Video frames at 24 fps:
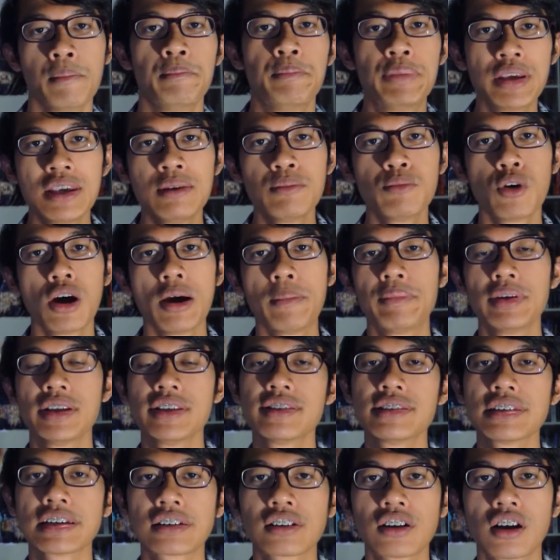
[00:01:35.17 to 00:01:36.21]
beam
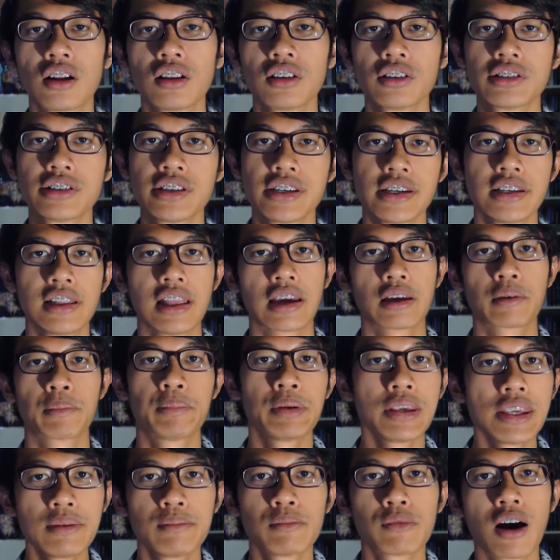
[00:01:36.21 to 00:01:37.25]
weapon technology like
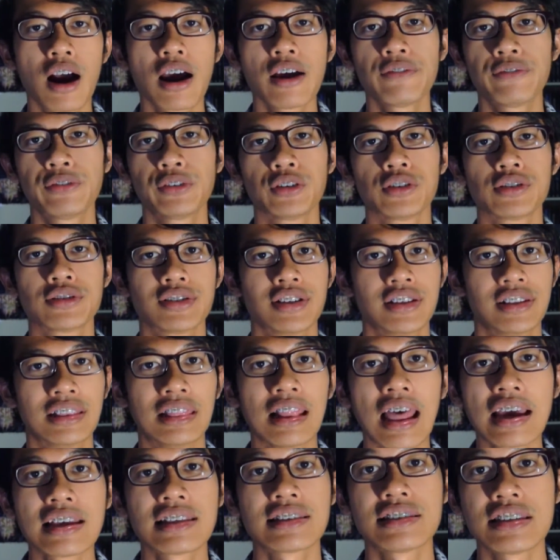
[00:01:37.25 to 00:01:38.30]
beam rifles and
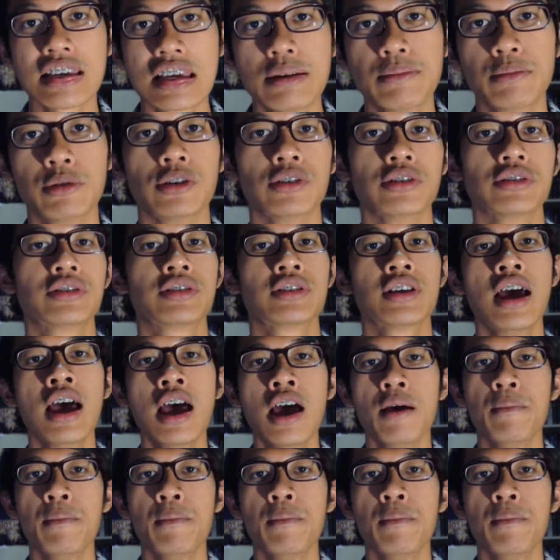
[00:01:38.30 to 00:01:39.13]
lightsabers